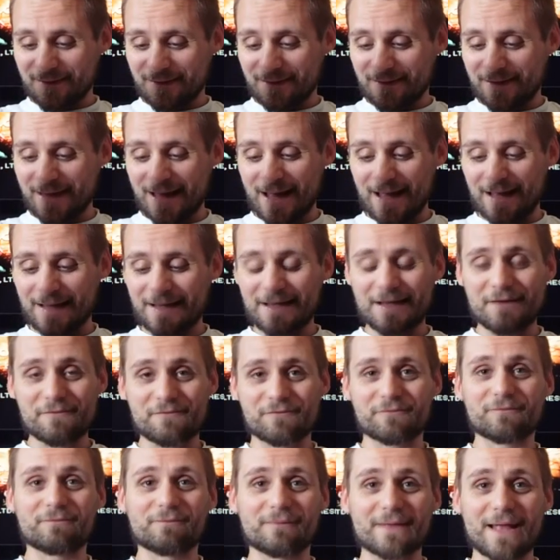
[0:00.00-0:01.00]
yeah, if
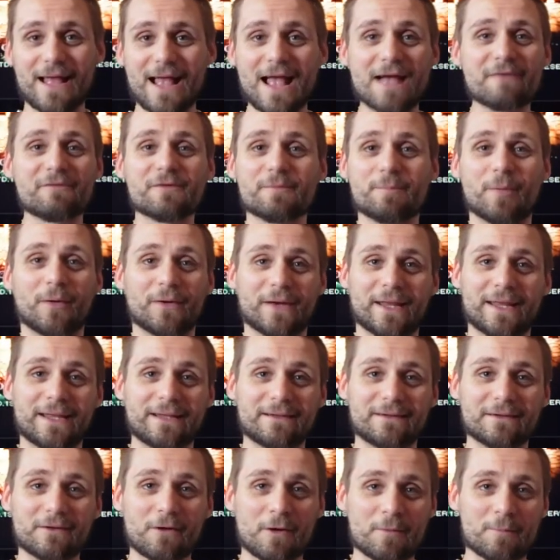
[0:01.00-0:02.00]

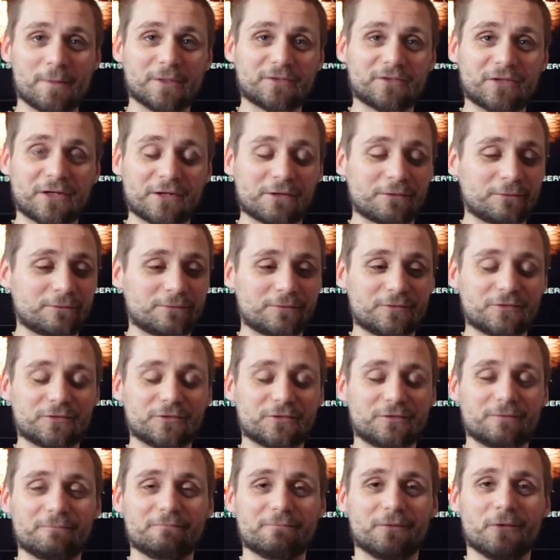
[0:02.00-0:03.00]
everybody on my channel
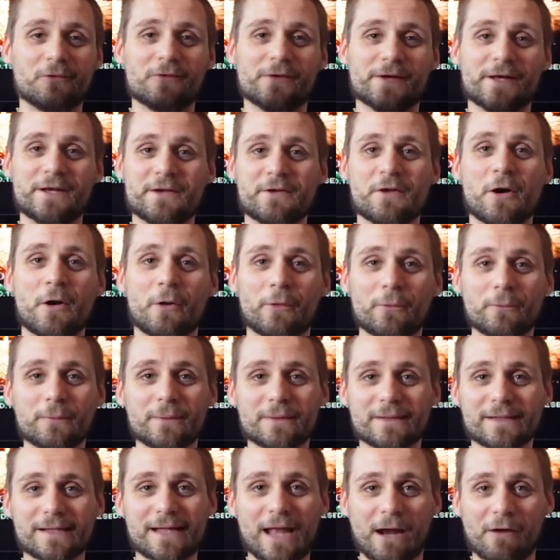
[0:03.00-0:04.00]
should already know
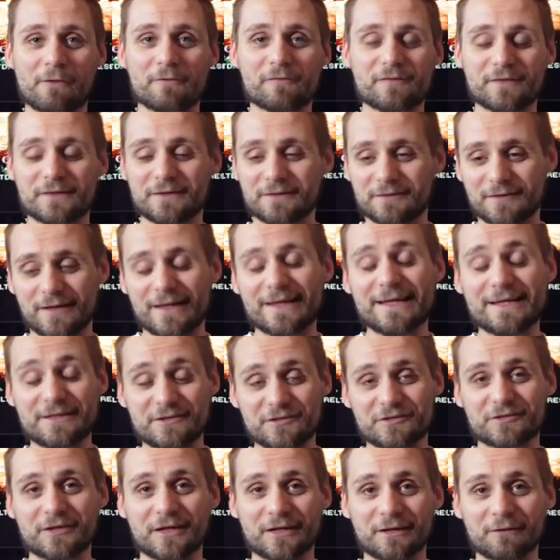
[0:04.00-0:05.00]
Gareth and
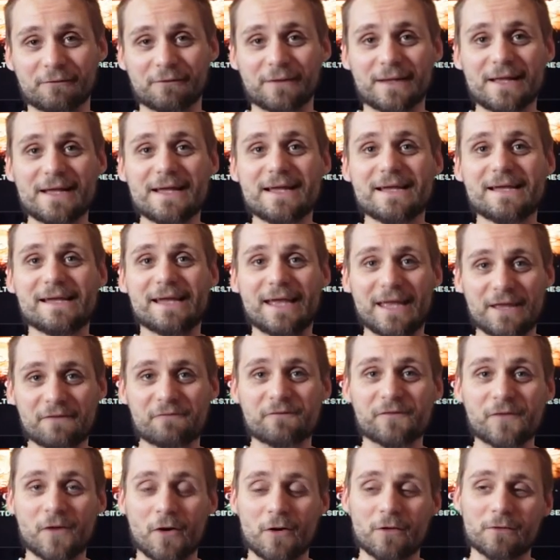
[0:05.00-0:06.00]
his channel.
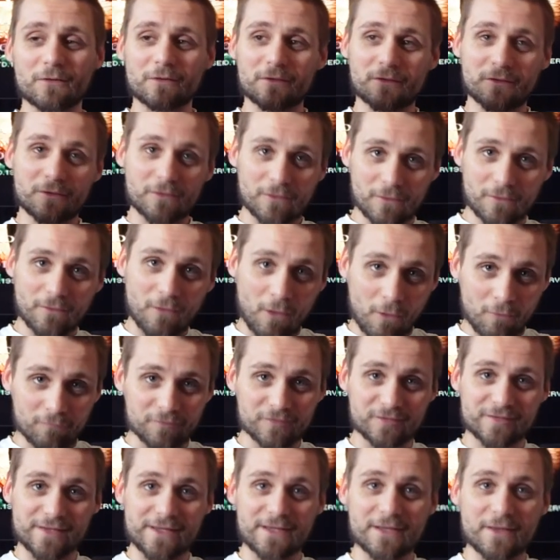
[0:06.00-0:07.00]
If not,
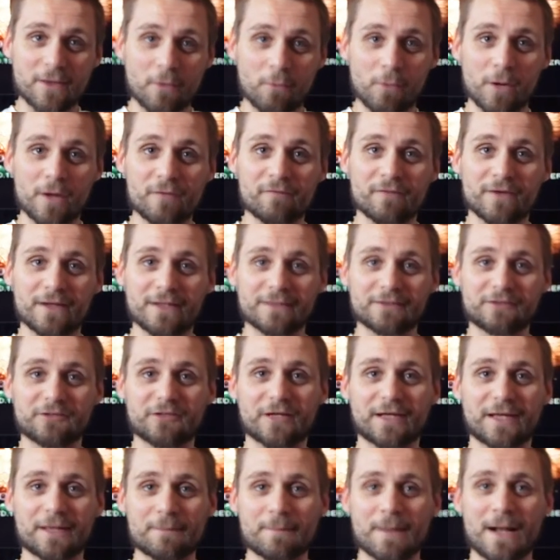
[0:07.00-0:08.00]
obviously go over and
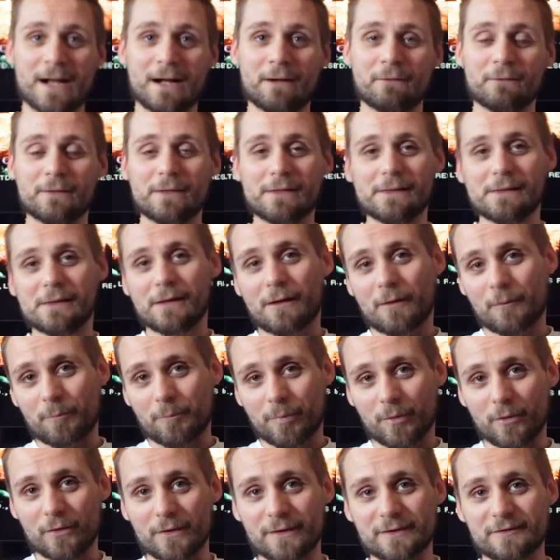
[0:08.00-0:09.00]
check him out. I'll
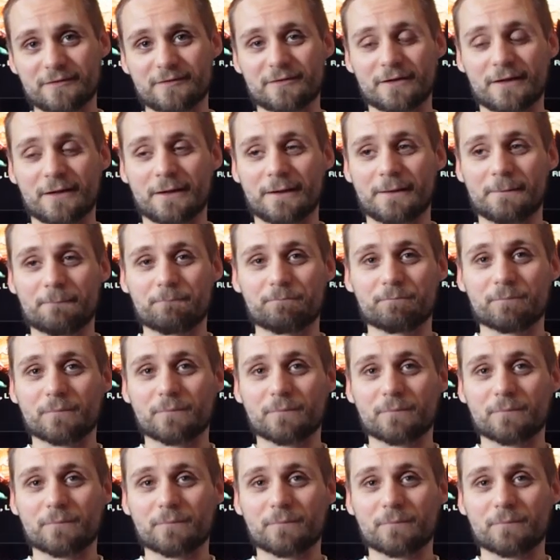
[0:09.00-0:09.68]
put his uh,